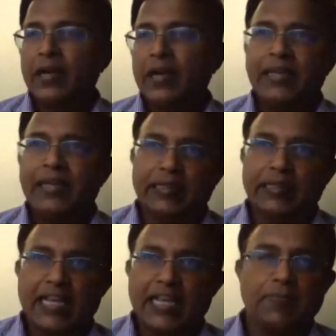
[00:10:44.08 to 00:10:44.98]
The other
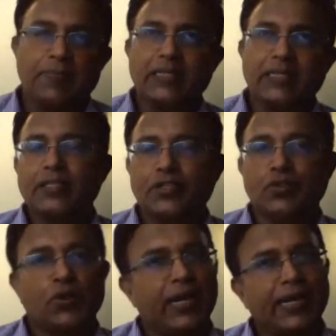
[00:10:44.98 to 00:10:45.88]
aspects to
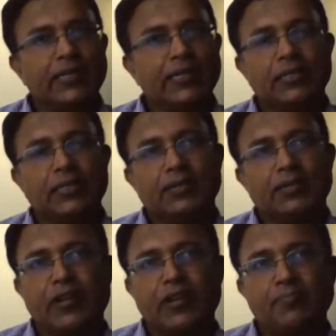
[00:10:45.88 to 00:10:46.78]
look at
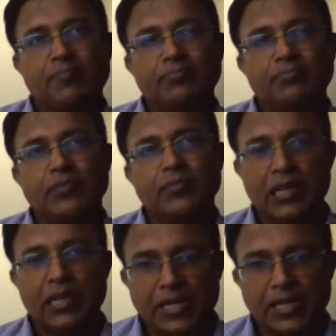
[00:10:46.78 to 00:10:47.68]
from the
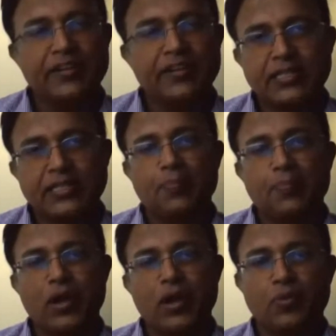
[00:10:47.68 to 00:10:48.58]
termination
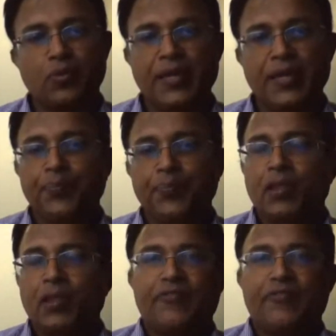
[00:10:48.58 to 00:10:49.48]
standpoint would be,
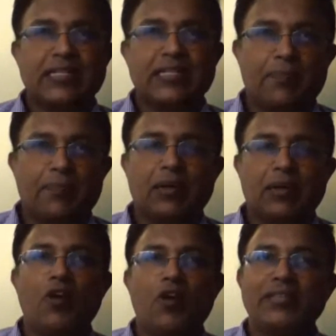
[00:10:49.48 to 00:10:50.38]
for example,
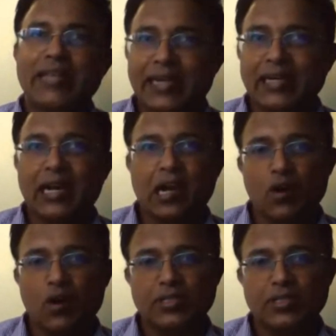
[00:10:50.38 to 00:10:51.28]
how do you settle
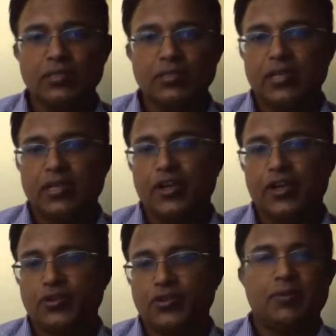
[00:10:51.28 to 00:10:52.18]
accounts,
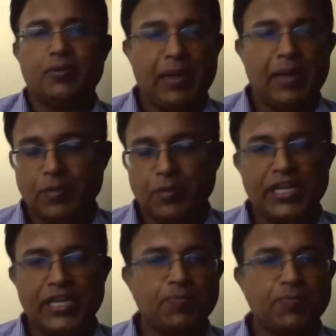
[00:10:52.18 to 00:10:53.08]
payable to
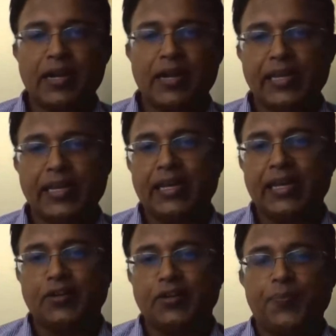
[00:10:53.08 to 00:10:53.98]
each party,
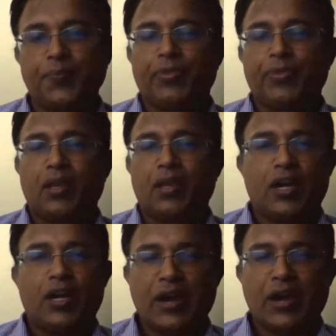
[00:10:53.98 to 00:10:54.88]
and you
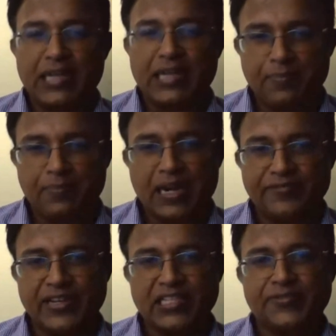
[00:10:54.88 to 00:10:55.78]
have a
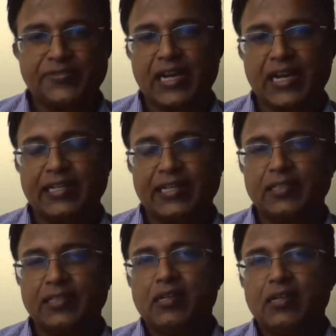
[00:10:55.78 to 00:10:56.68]
timeline fixed for
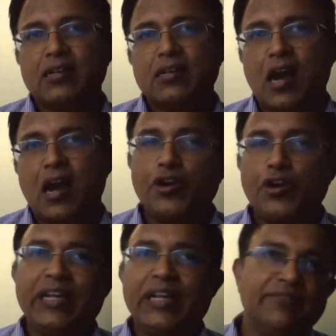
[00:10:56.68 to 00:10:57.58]
that. How do
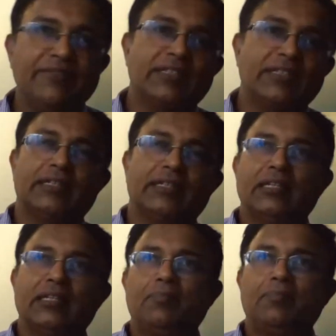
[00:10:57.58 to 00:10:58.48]
you deal with
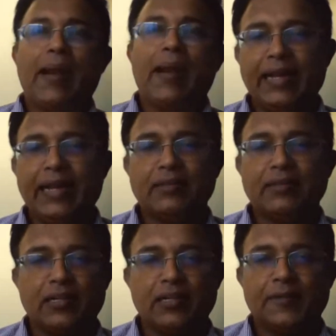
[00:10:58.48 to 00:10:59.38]
pending,